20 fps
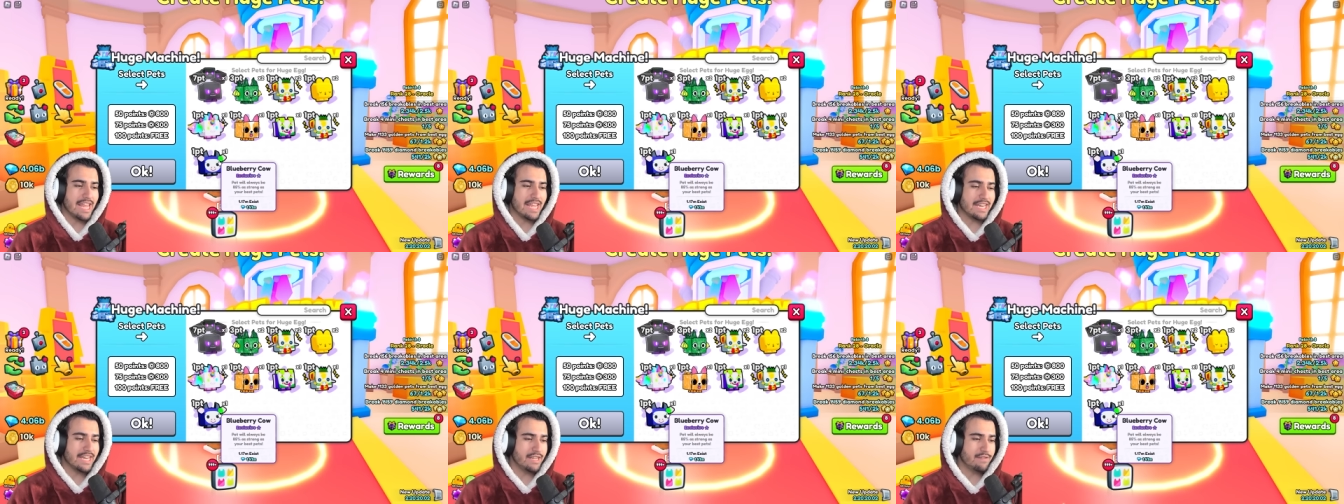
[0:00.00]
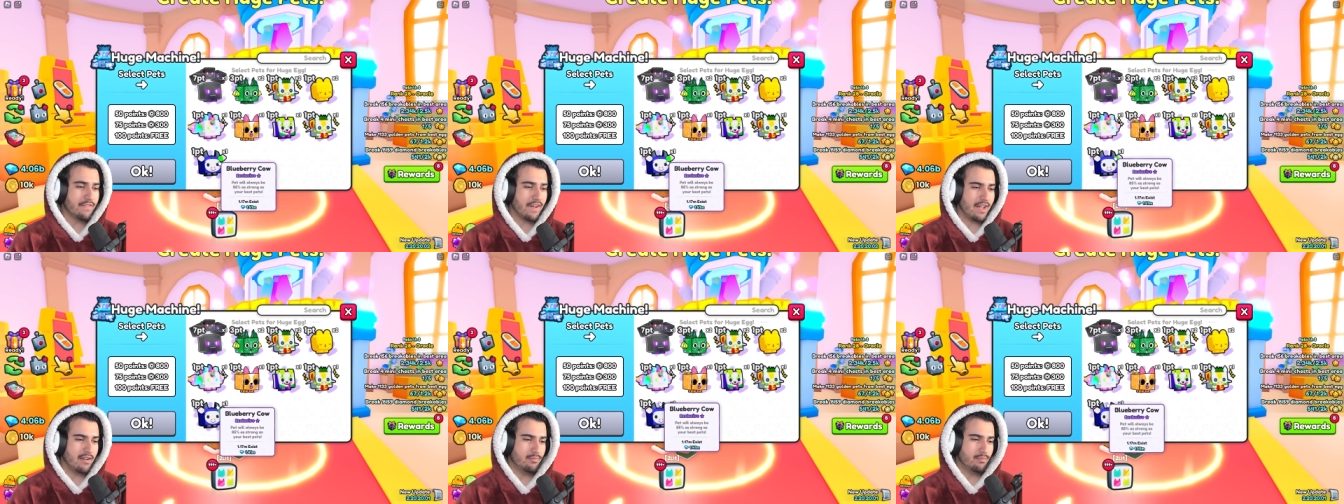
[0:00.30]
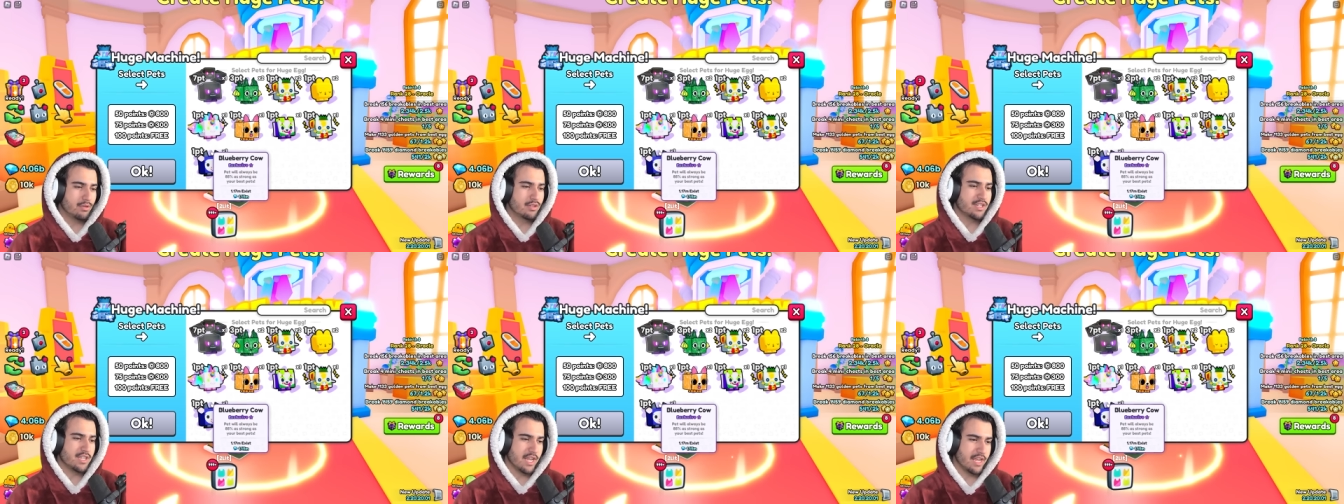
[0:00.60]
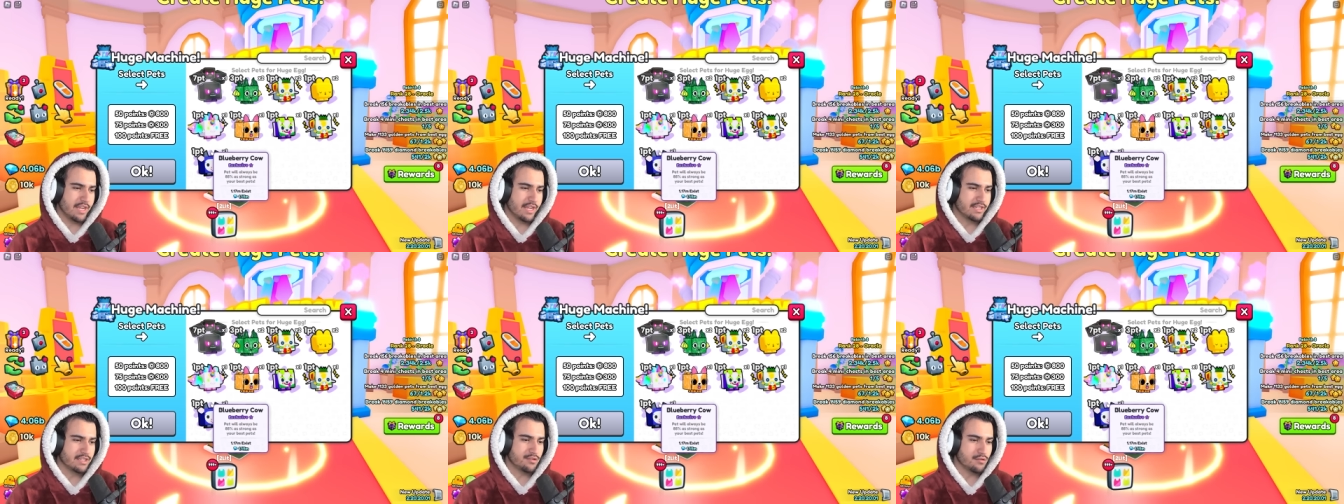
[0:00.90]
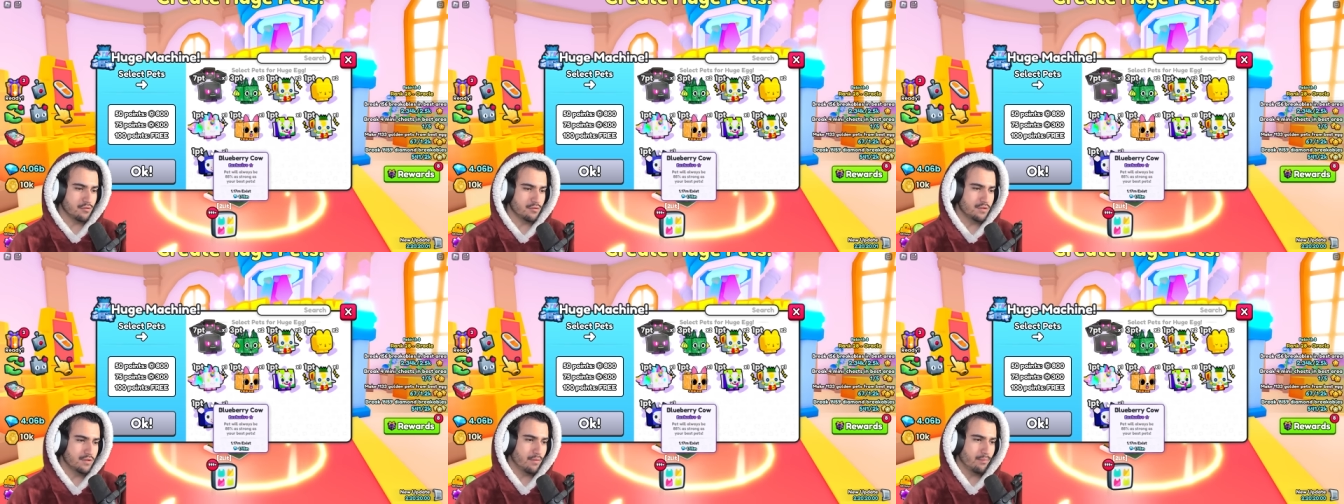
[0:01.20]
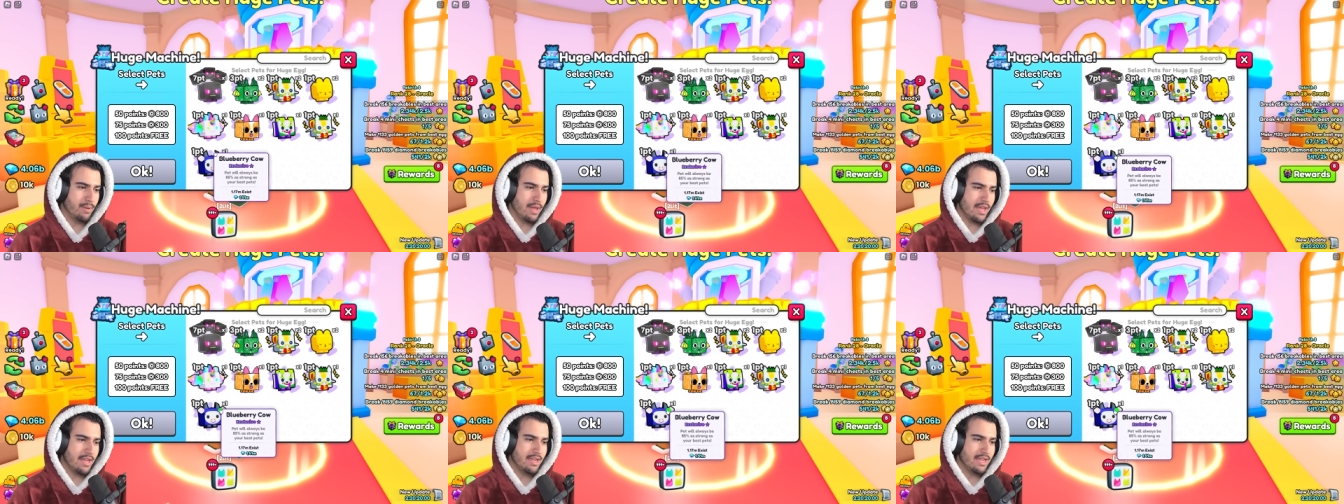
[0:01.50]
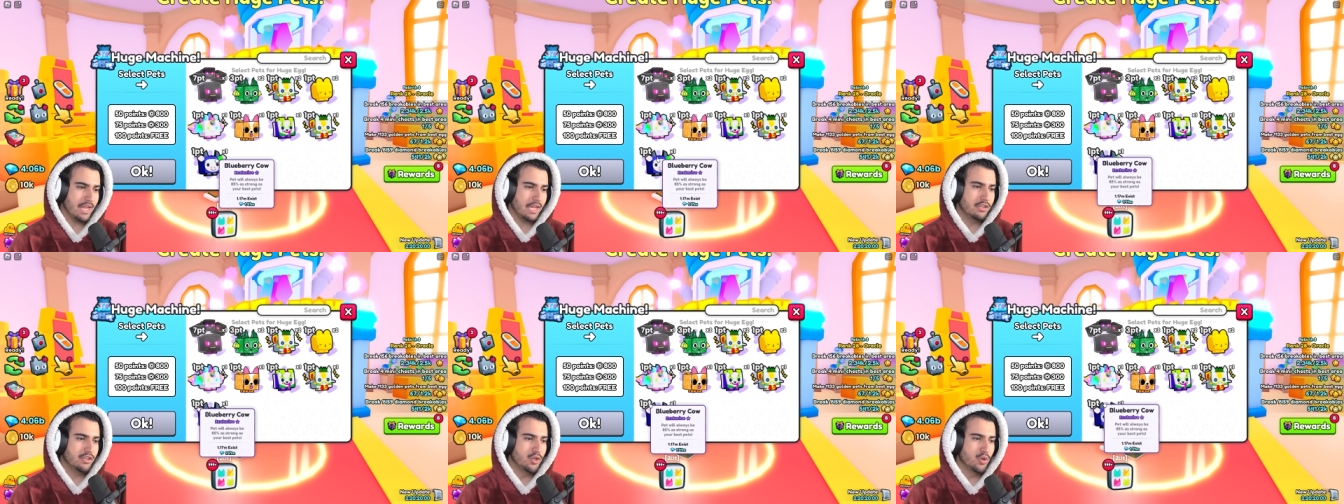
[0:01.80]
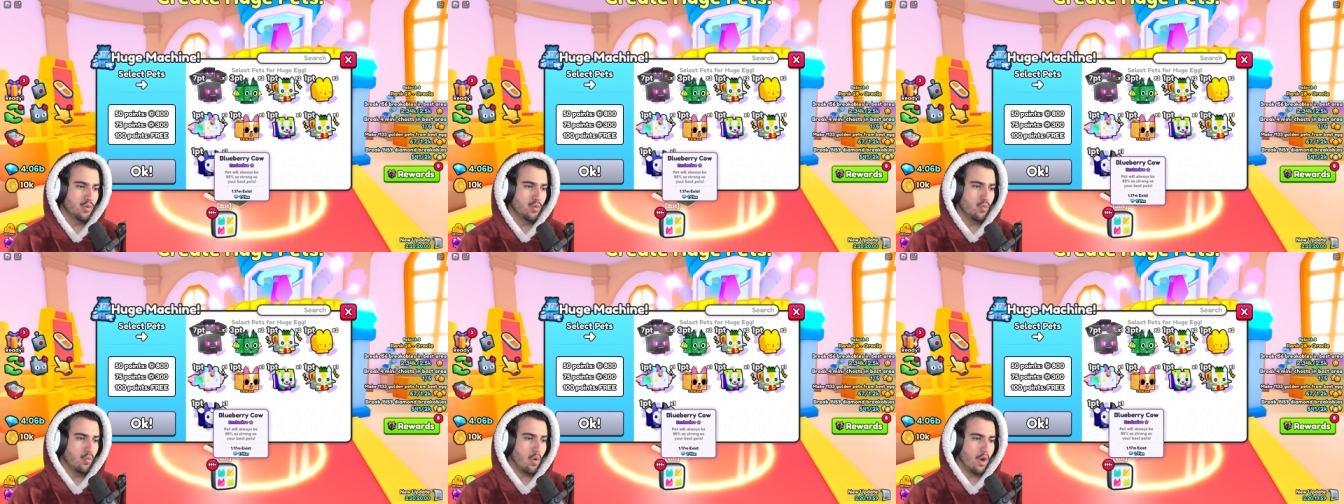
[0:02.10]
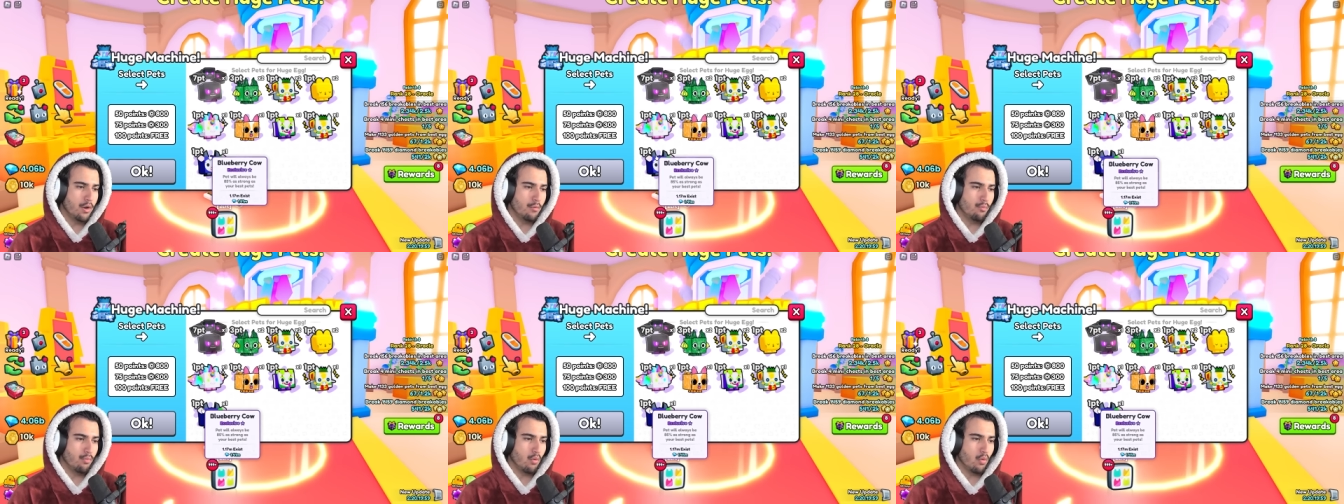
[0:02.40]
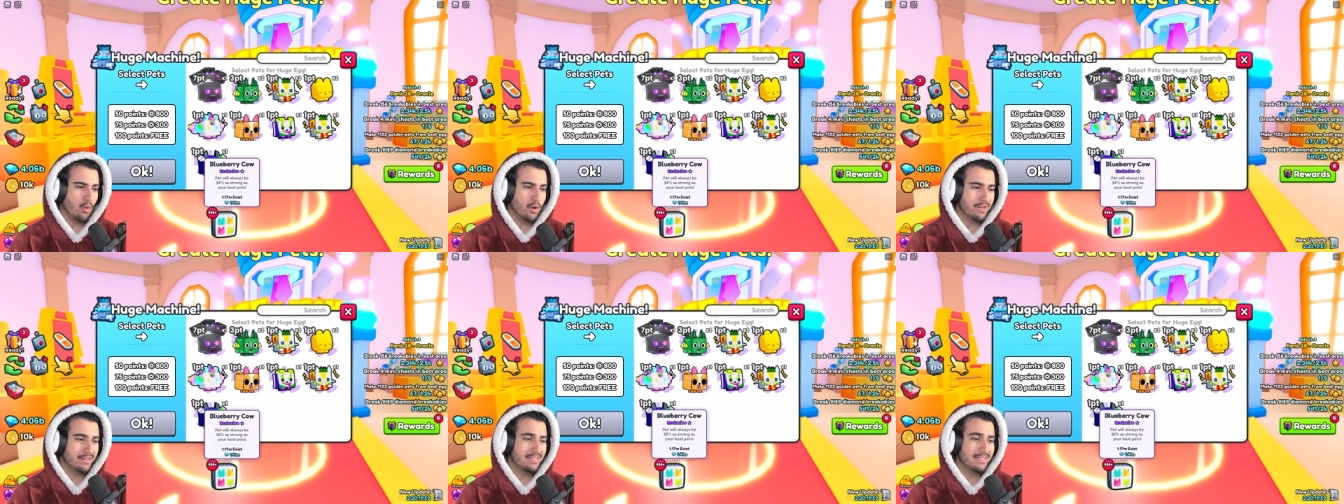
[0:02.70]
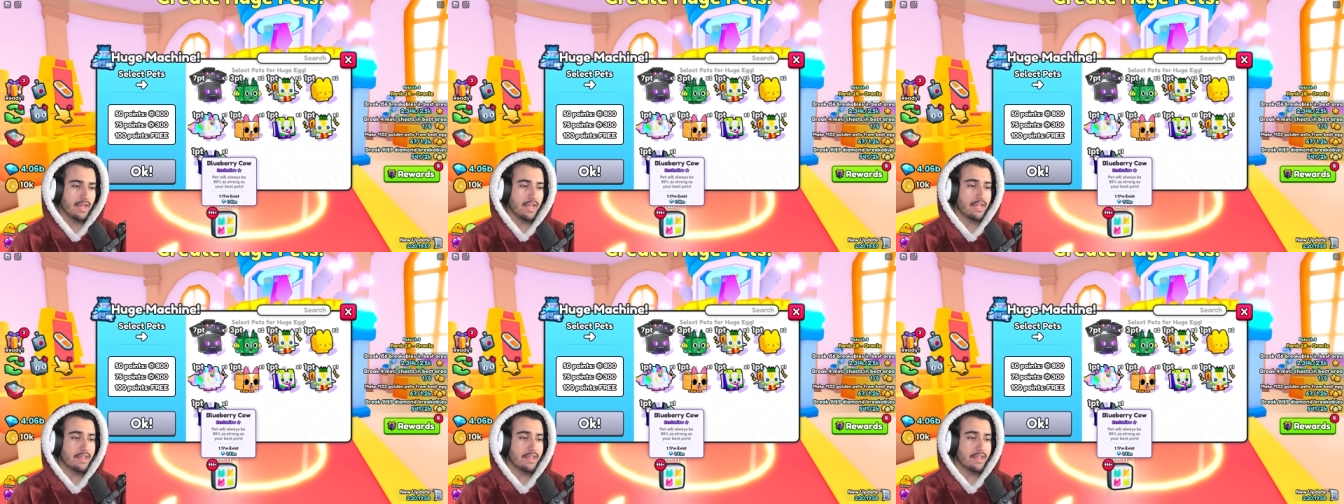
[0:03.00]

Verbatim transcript: 85% exclusive pet into 1 point,